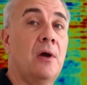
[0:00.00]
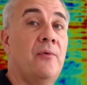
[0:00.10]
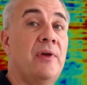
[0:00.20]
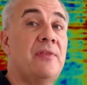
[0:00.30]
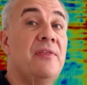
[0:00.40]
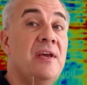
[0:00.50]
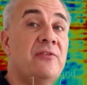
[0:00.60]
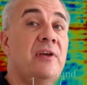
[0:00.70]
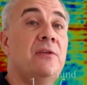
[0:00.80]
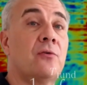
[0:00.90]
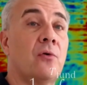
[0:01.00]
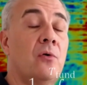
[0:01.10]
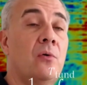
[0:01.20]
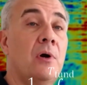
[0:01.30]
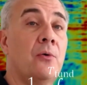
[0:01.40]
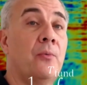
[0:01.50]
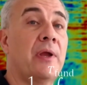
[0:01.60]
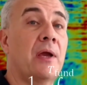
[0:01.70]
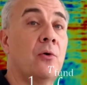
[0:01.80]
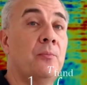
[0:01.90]
With this integral, we
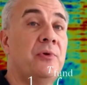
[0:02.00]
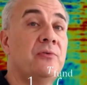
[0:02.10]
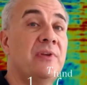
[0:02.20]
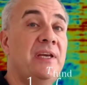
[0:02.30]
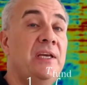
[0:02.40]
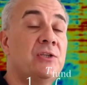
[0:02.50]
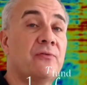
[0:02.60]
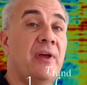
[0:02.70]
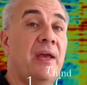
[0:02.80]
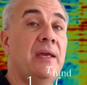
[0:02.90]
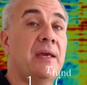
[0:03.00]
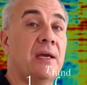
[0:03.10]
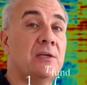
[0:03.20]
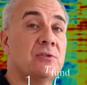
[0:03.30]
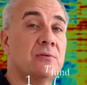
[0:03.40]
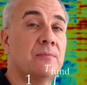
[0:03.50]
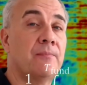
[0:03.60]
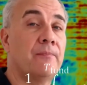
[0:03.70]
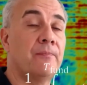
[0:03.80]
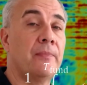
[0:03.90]
can compute each of the ak's.
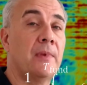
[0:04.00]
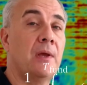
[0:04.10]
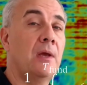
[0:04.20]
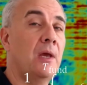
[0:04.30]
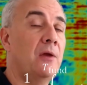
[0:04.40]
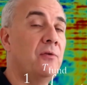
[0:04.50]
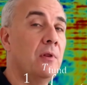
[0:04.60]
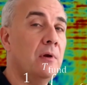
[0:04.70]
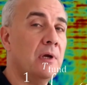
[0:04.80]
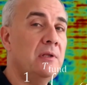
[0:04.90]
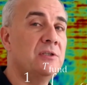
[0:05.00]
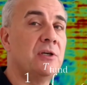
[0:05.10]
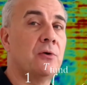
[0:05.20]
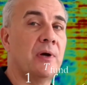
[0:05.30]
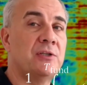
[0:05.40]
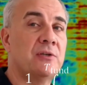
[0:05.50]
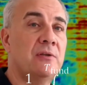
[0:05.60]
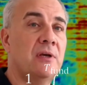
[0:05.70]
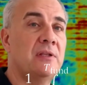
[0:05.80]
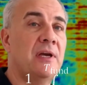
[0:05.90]
If you look at this
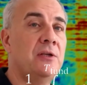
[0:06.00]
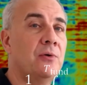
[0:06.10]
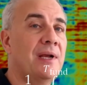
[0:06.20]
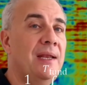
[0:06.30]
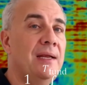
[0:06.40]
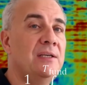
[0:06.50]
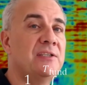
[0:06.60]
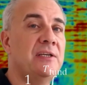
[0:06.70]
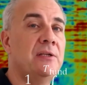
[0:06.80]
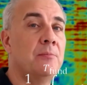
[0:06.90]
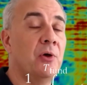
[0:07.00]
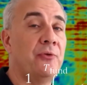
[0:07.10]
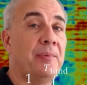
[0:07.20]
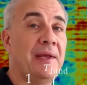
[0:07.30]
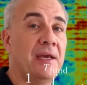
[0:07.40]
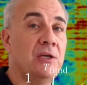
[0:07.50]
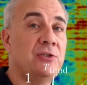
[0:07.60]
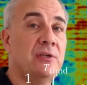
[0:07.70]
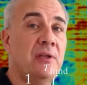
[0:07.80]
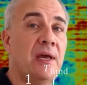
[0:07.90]
equation, then you clearly see the
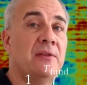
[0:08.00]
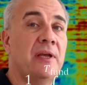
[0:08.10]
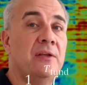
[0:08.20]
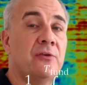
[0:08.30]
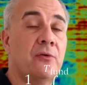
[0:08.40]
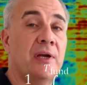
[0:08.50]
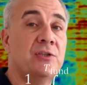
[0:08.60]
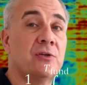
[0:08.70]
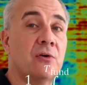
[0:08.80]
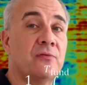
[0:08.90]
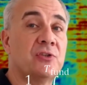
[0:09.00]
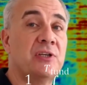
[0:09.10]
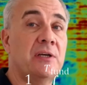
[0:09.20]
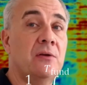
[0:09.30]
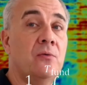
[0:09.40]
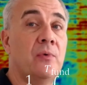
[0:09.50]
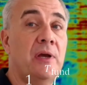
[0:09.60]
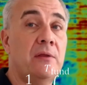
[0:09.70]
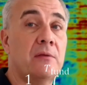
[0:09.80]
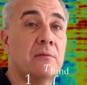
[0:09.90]
multiplication and the integration of the signal
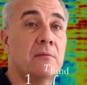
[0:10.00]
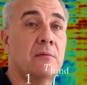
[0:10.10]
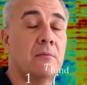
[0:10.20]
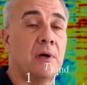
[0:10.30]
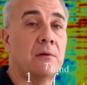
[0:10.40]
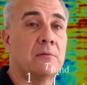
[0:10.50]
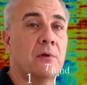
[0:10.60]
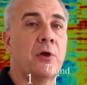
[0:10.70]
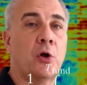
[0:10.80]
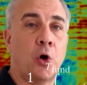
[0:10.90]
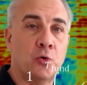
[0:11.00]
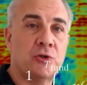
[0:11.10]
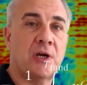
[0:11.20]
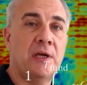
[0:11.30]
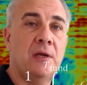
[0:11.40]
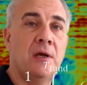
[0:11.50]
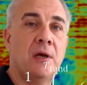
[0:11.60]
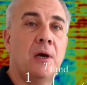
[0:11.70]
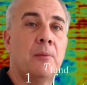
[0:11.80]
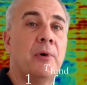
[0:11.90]
with, well, not a cosine,
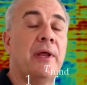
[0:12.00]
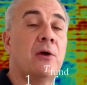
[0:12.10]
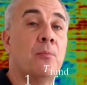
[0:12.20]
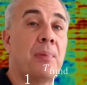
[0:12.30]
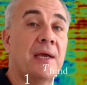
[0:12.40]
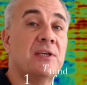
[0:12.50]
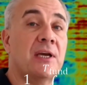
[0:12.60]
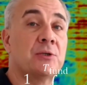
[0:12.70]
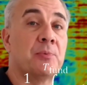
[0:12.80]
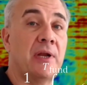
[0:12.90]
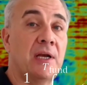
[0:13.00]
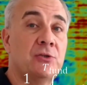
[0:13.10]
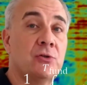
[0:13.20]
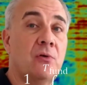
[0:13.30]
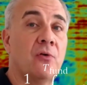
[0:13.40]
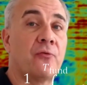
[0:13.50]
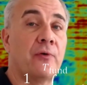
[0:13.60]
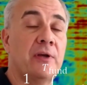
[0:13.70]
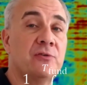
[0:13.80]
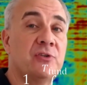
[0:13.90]
but a complex exponential of
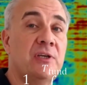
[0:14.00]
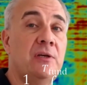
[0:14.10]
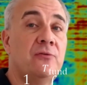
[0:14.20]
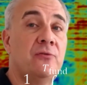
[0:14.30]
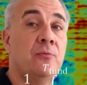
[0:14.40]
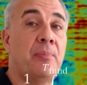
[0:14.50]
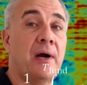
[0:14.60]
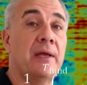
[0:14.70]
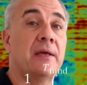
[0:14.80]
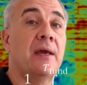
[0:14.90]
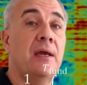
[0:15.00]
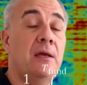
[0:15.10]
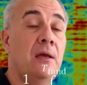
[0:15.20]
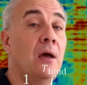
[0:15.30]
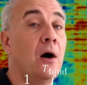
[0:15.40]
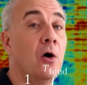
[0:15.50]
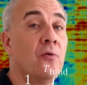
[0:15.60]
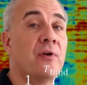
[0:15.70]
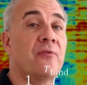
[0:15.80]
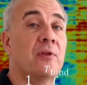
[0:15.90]
frequency 2 pi k
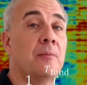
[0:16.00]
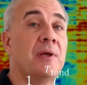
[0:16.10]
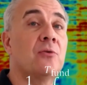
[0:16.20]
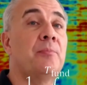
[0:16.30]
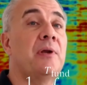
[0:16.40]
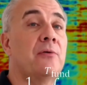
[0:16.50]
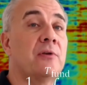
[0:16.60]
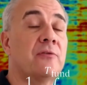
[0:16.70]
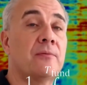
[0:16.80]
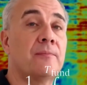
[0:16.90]
over the fundamental period.